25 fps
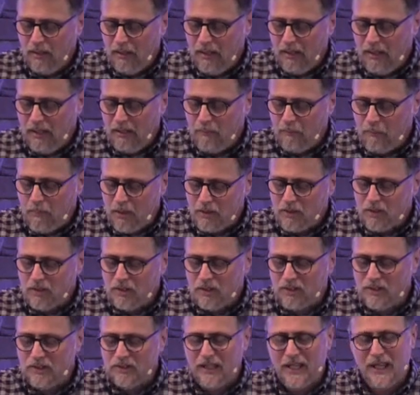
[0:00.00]
in much
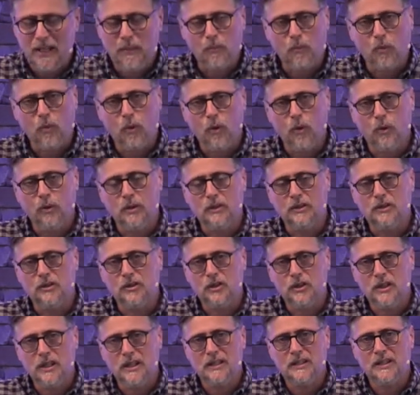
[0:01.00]
the same role as
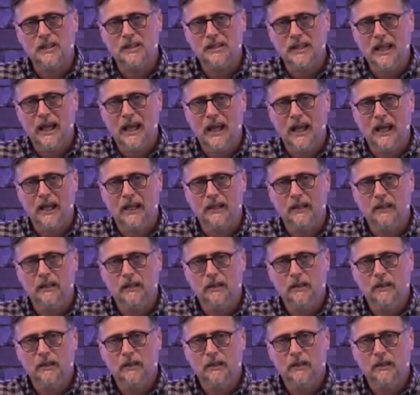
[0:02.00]
Jesus had.